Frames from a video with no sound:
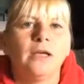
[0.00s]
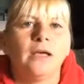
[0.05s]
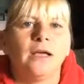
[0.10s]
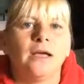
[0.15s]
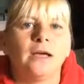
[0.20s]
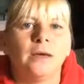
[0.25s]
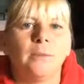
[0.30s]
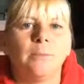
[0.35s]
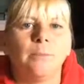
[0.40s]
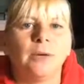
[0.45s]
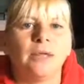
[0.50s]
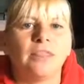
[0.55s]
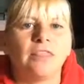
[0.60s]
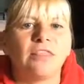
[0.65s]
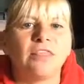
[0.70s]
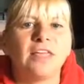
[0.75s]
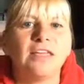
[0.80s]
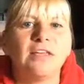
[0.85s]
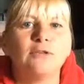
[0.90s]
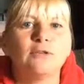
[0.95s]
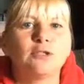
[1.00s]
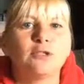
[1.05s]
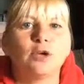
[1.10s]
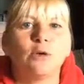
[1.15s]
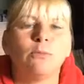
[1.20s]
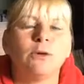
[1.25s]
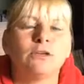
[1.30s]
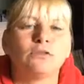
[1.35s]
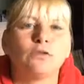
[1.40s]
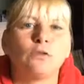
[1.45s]
Uh, but thank you so
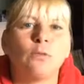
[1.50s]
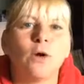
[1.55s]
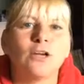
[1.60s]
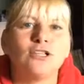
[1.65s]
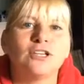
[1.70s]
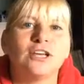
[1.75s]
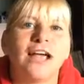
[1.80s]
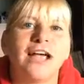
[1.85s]
much for watching.